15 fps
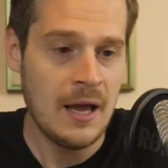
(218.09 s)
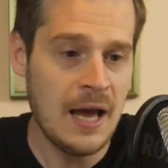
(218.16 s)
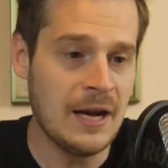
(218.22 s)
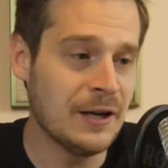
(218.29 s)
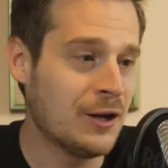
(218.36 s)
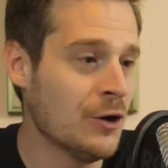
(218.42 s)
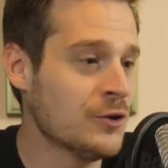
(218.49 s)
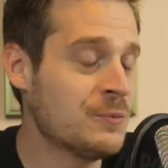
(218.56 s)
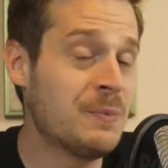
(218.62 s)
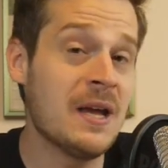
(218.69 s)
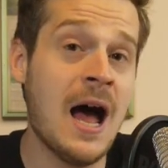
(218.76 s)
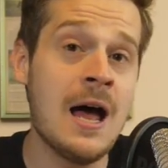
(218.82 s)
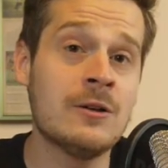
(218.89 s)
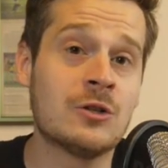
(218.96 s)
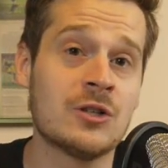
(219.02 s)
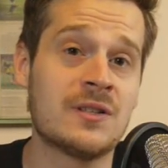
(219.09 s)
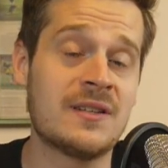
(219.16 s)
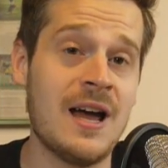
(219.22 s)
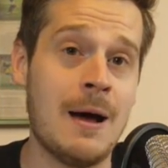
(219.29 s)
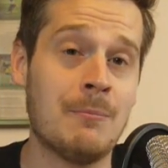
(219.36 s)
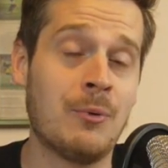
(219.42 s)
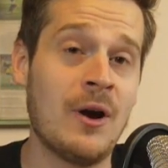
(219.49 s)
And it goes beyond just
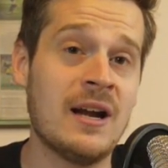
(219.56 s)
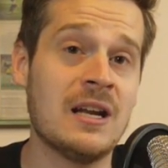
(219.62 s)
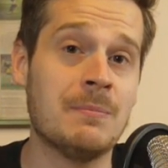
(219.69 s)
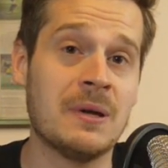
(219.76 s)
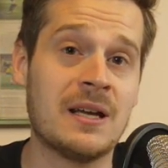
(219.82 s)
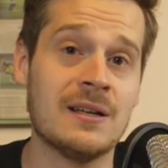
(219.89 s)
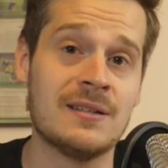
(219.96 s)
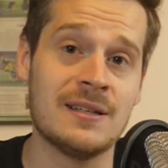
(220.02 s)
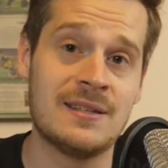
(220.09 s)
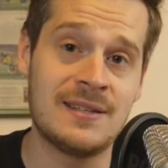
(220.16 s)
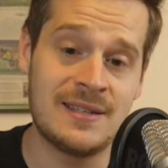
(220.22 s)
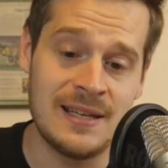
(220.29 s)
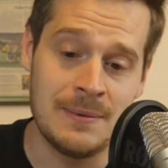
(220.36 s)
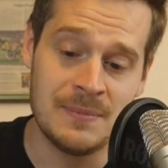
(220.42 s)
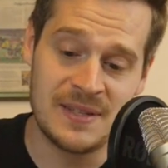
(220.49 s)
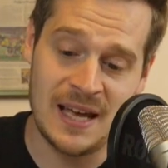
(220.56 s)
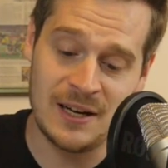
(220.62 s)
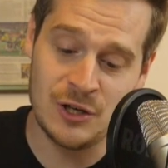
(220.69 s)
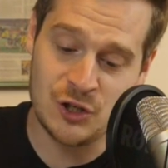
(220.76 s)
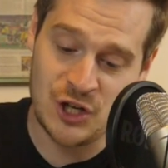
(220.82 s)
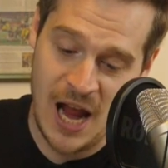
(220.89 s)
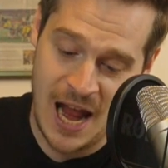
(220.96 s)
Tom Brady, because it seems that
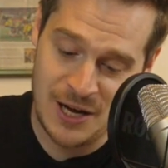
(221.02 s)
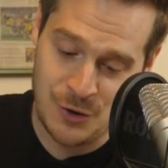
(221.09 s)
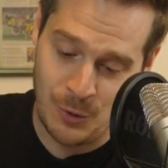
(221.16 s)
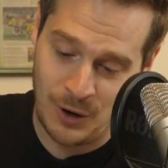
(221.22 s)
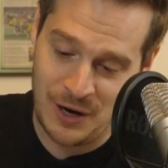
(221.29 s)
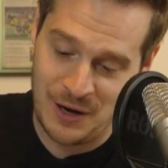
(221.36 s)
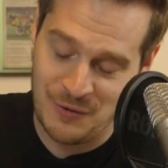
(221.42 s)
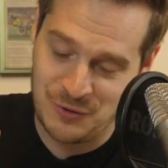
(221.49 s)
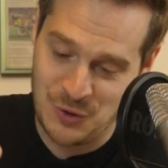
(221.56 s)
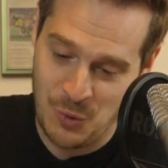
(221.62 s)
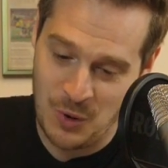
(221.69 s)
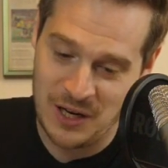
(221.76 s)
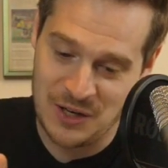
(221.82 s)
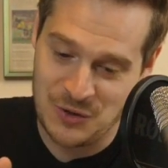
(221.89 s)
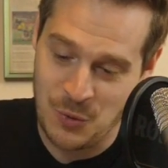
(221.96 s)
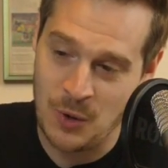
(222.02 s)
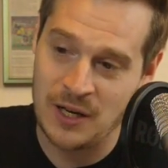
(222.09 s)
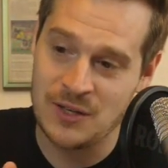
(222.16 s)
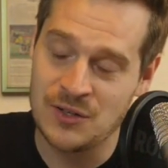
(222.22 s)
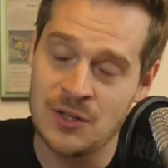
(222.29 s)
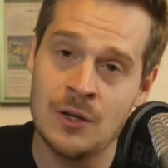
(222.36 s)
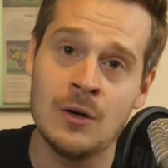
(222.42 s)
in January of
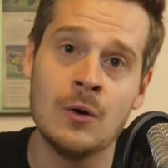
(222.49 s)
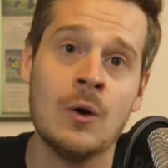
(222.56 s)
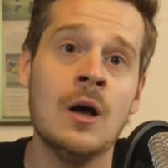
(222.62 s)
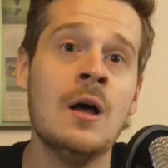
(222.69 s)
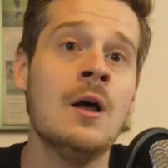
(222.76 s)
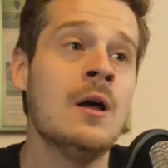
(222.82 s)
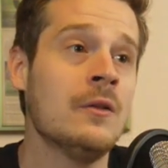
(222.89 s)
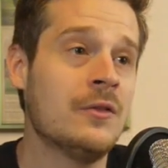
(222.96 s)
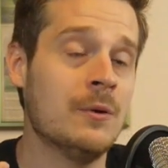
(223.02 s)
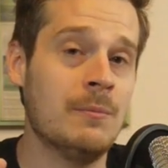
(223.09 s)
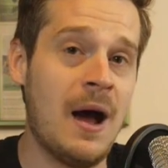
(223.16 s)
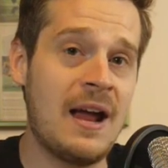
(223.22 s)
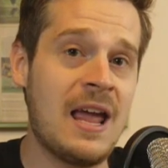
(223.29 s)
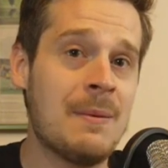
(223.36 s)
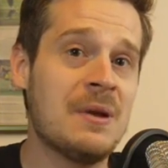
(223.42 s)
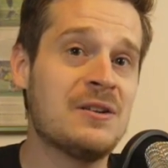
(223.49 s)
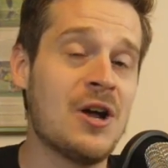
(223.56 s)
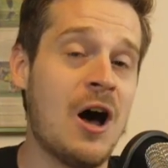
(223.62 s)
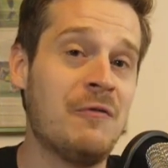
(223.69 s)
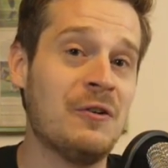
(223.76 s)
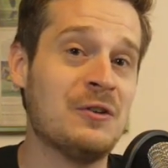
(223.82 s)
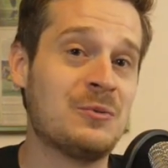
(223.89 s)
2022, the Miami
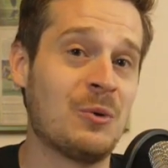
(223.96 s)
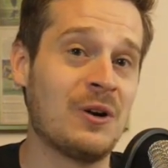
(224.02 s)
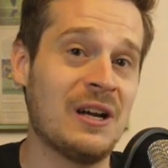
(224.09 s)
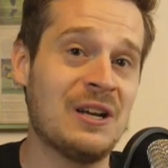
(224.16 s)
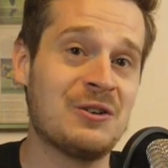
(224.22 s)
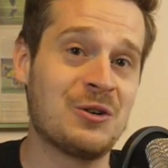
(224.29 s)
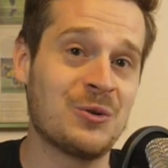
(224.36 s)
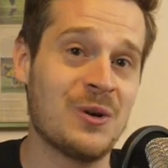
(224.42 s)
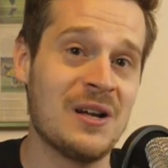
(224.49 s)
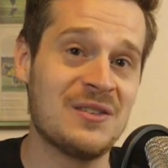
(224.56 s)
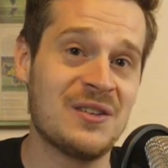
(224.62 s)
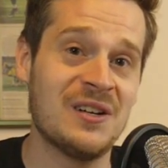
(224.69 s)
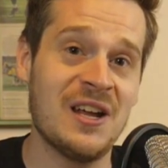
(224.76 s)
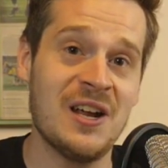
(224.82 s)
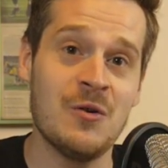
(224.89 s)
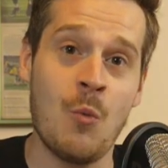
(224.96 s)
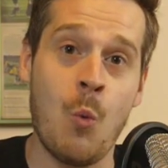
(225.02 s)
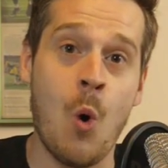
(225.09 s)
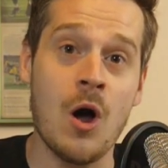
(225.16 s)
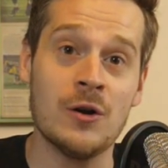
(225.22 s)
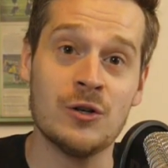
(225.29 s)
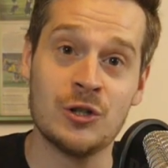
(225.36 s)
Dolphins were interested in
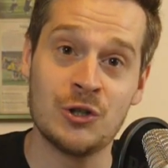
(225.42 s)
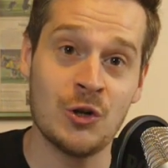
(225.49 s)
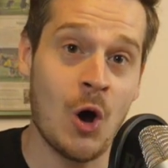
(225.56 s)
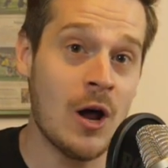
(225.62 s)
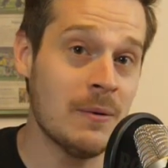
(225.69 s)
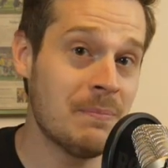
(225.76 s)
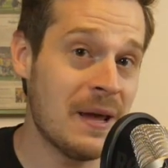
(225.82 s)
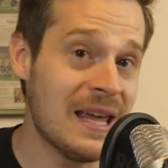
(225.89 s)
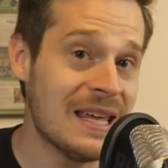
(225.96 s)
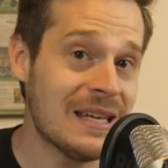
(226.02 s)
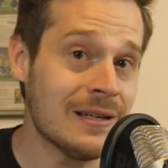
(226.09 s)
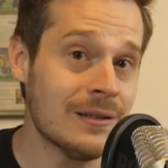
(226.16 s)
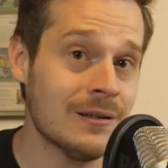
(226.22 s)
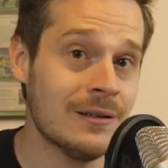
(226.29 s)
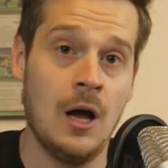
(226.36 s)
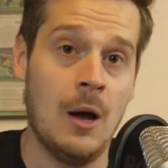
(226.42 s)
one Sean Payton.